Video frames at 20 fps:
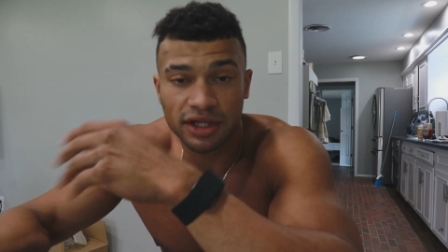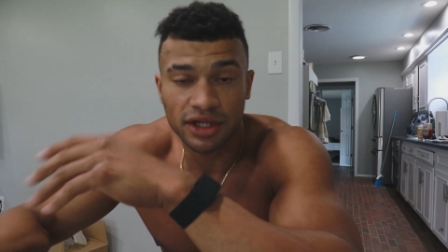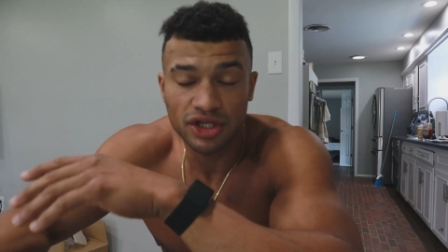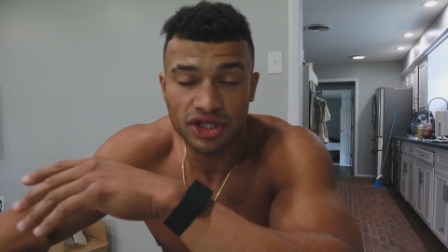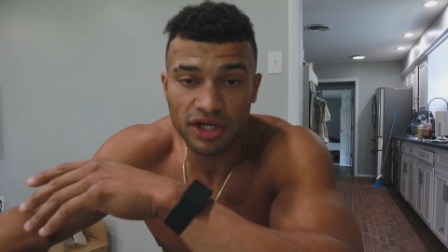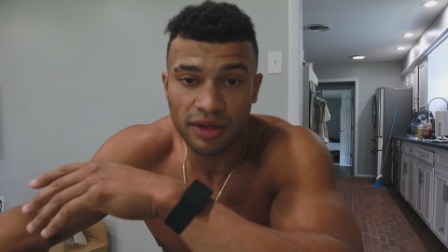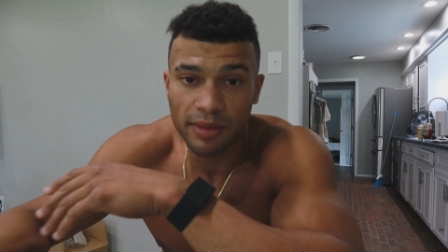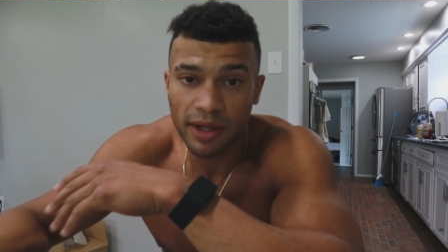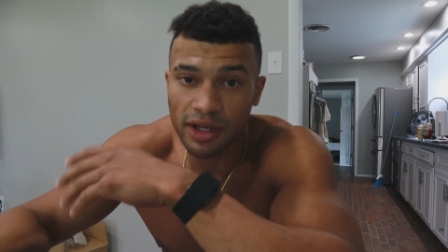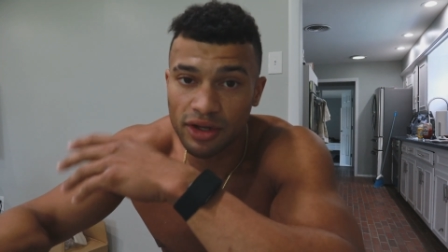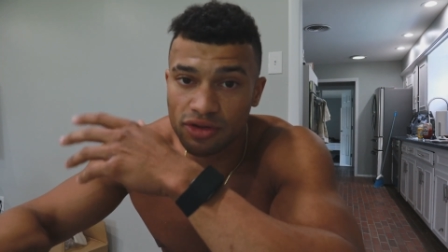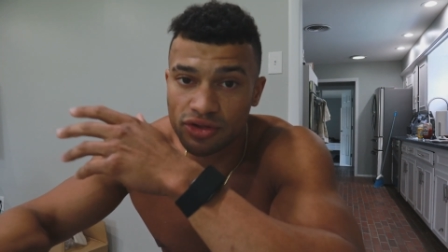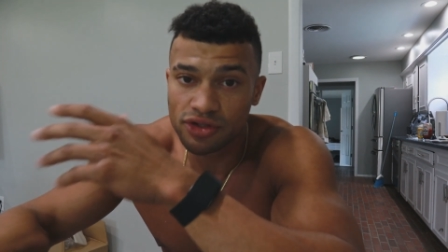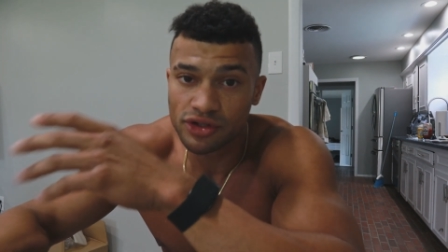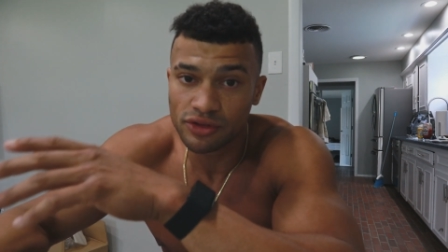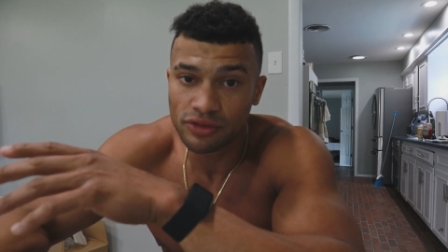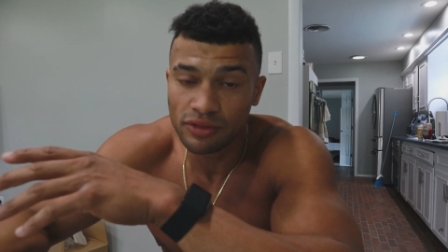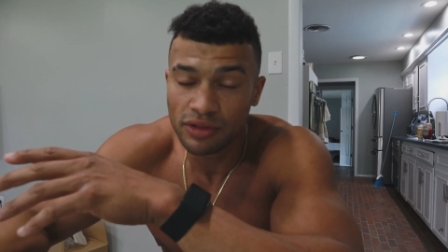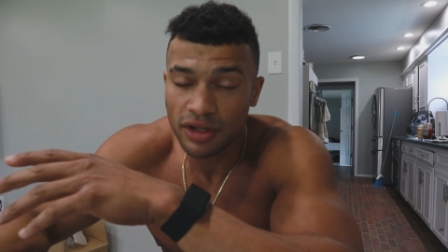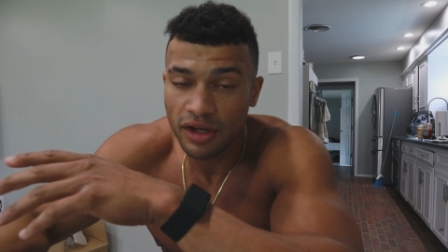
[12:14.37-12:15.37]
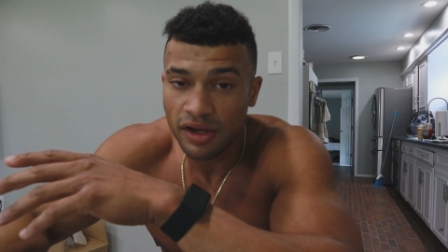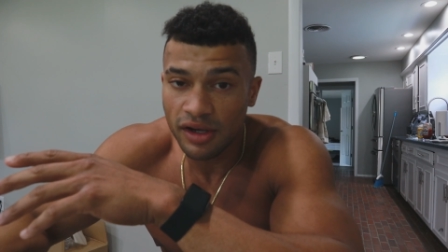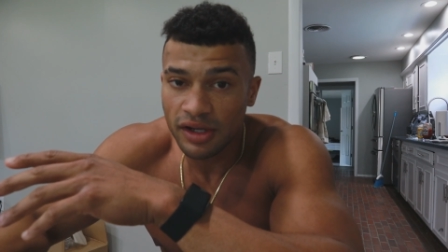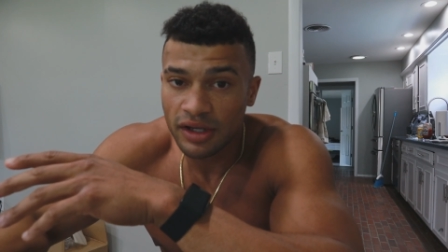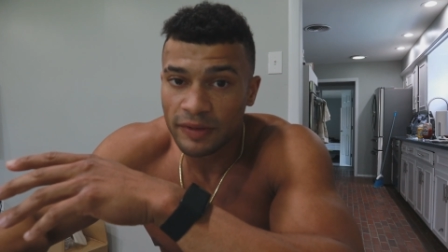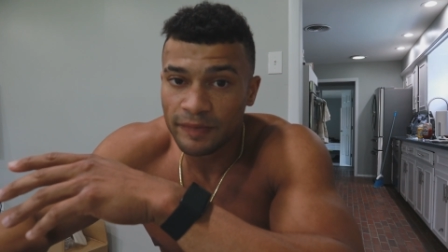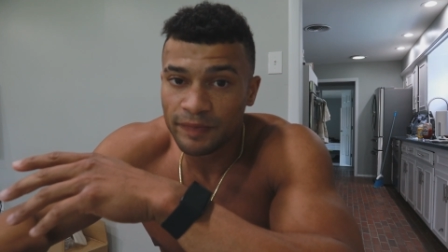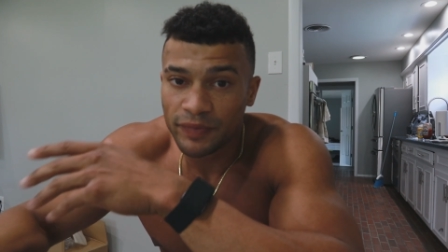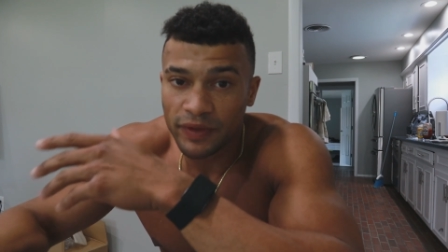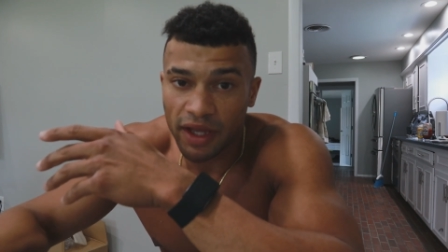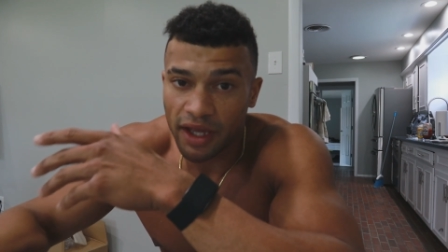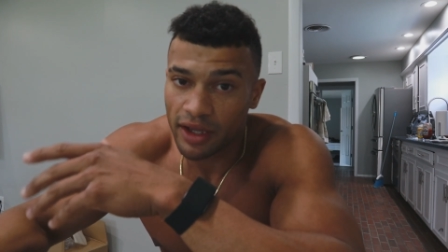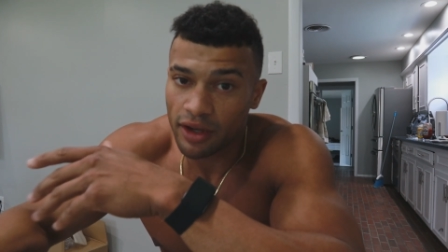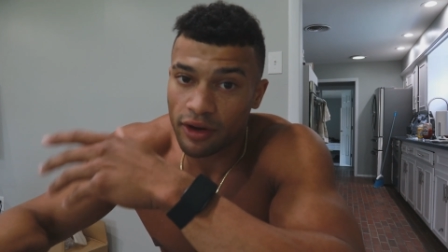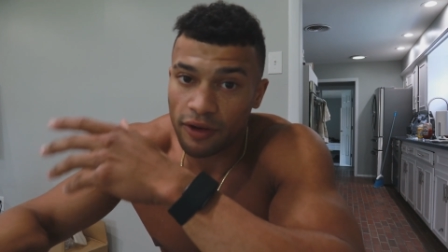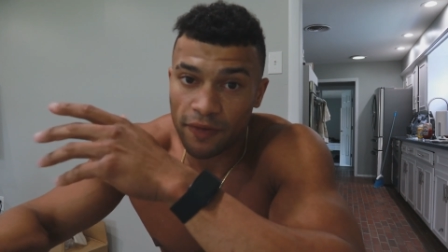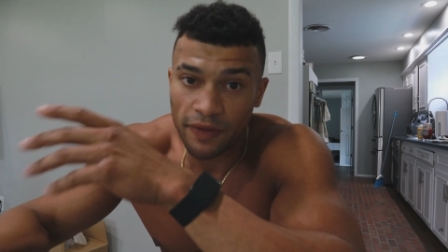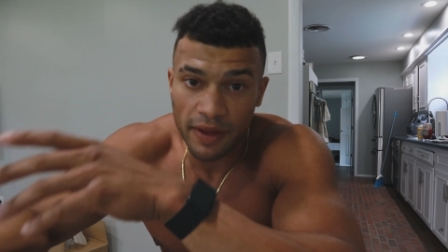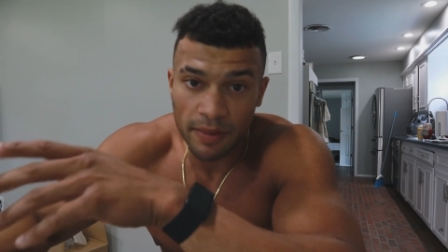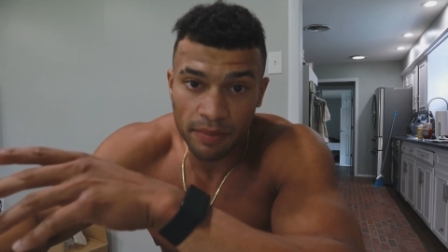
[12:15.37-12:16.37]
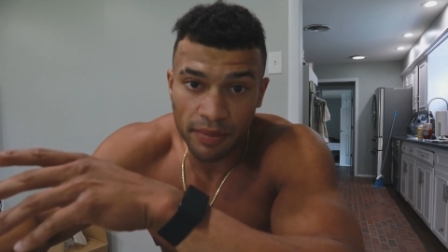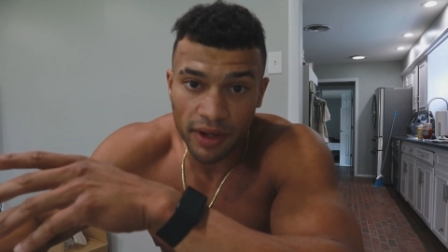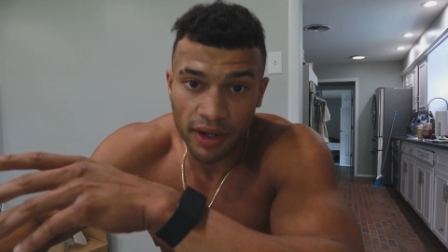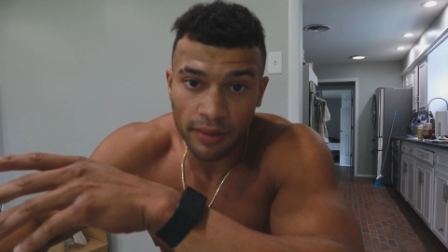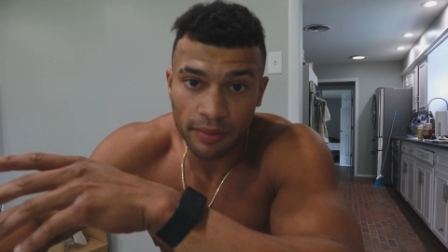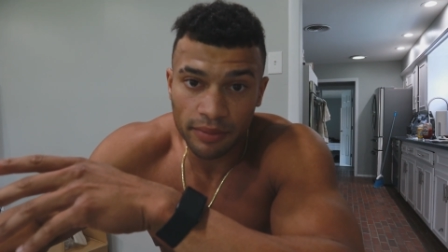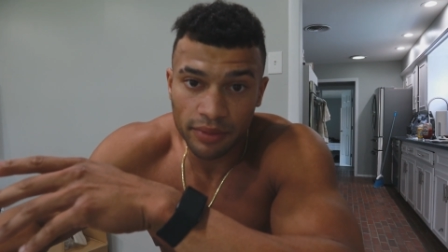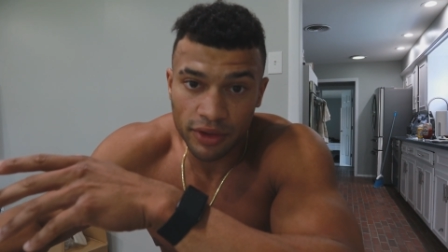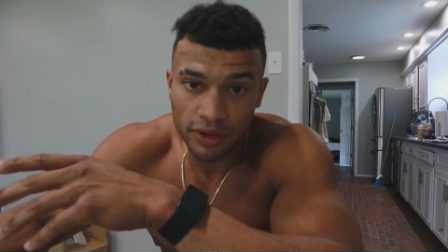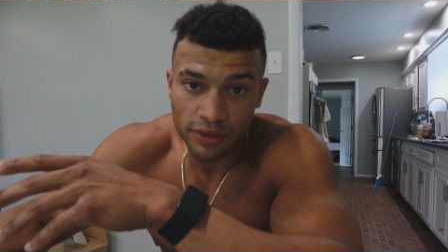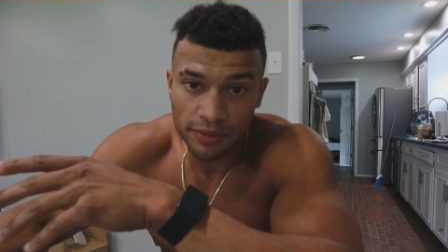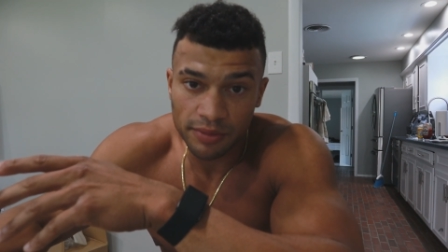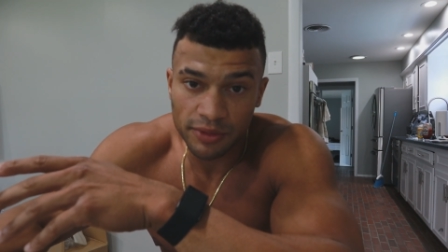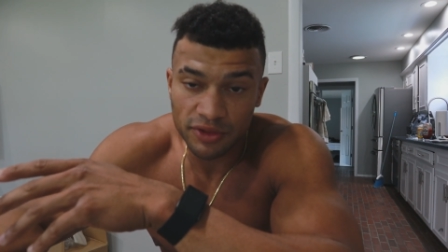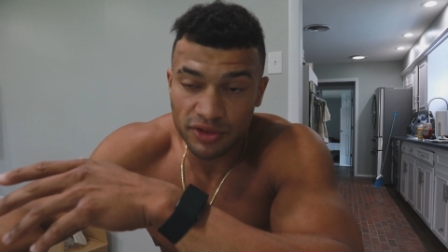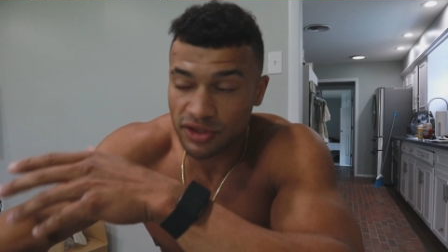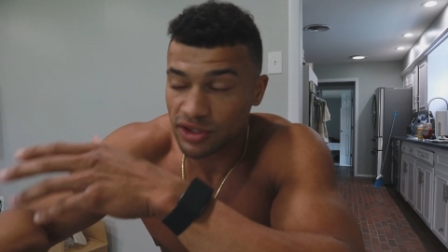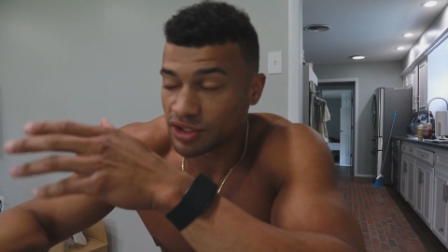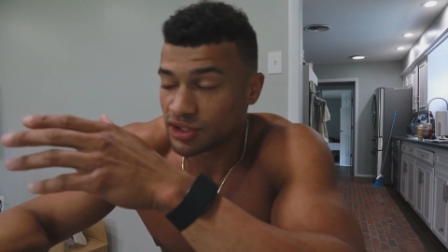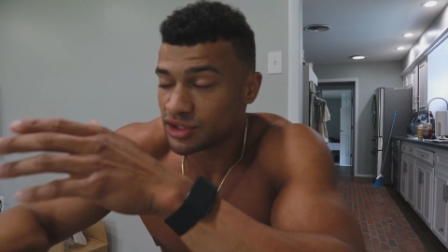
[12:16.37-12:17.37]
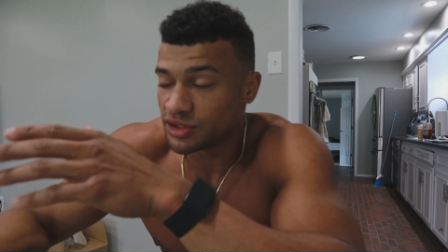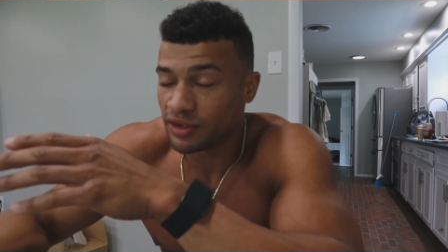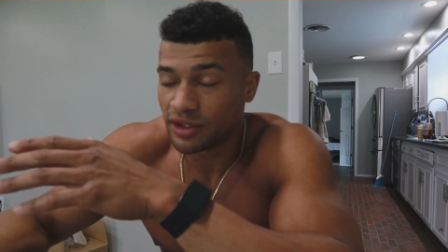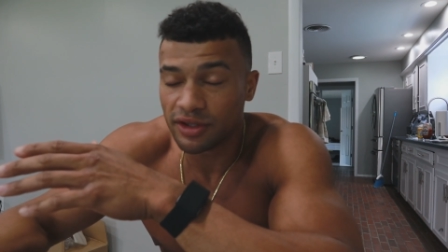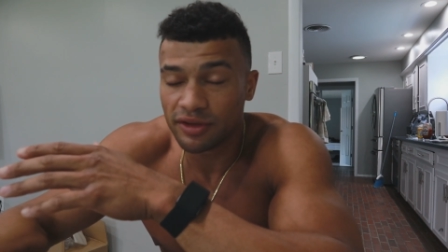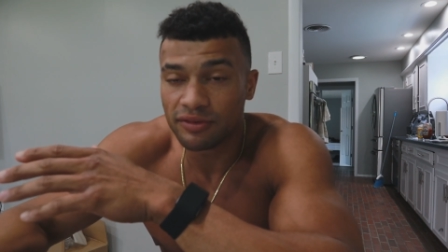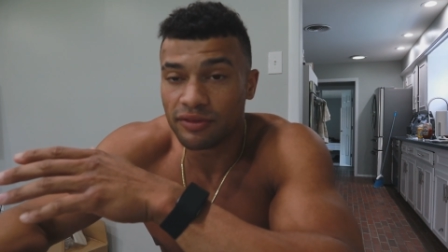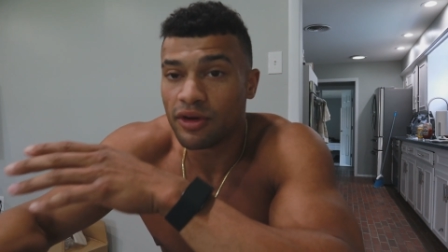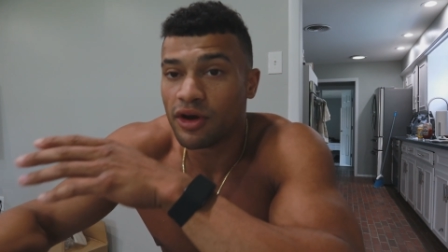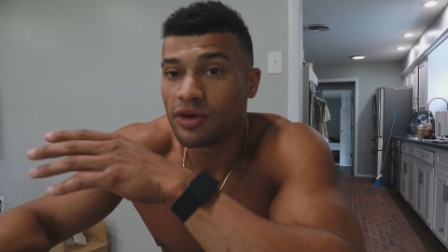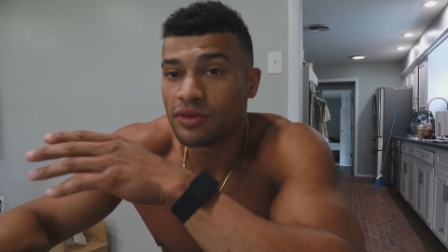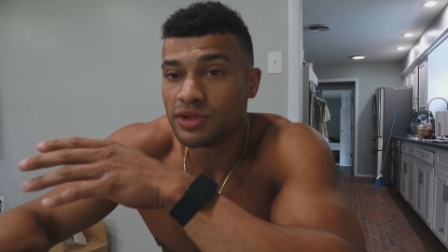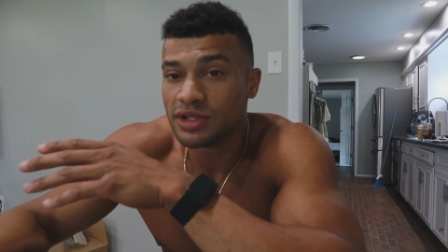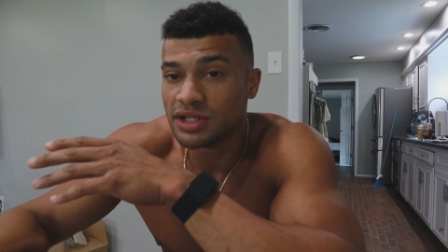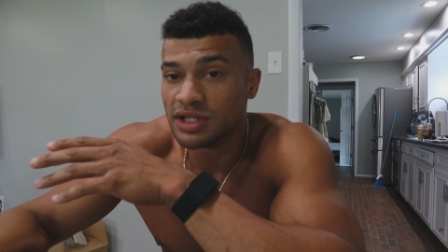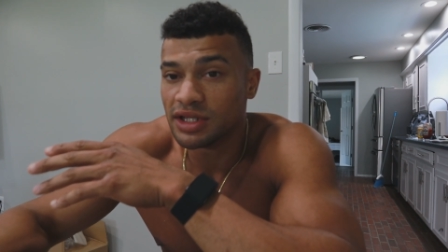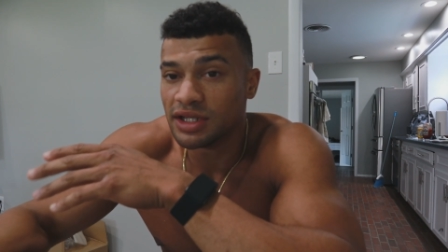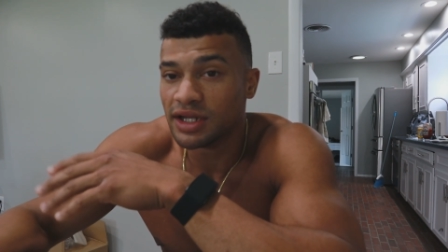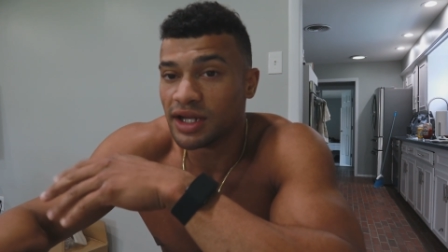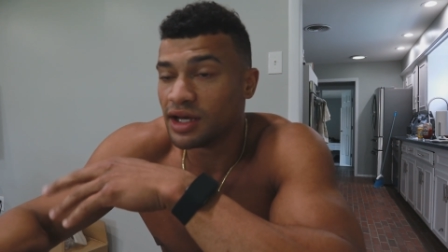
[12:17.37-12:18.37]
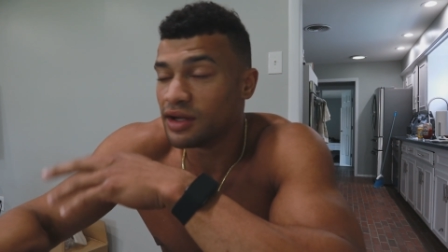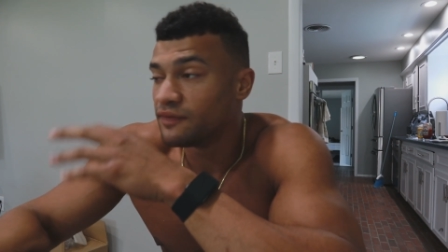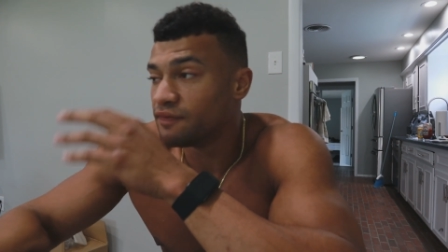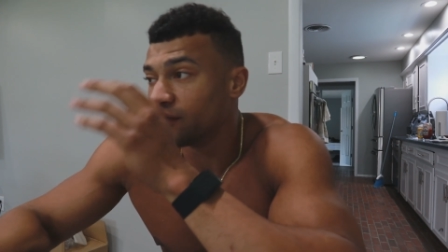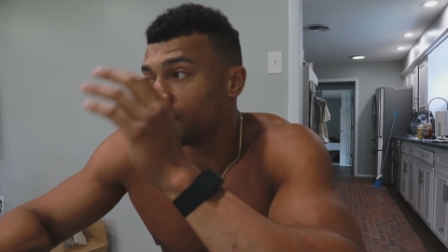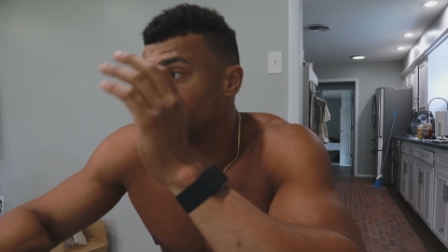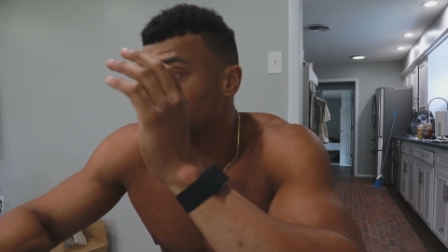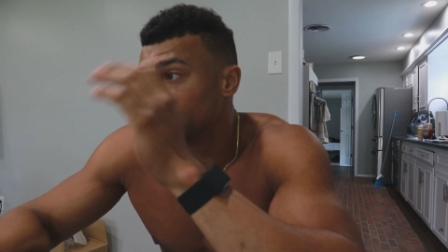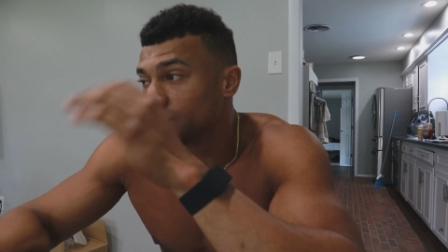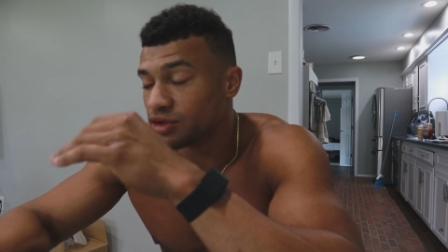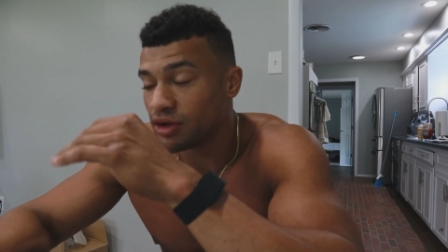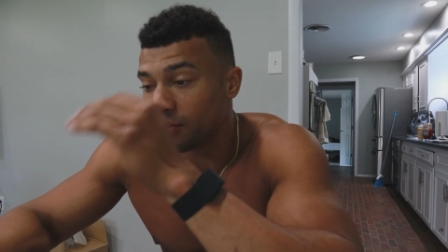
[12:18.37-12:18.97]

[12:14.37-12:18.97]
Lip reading: Like the gym I go to, AR, they bump good music, so I don't always need headphones.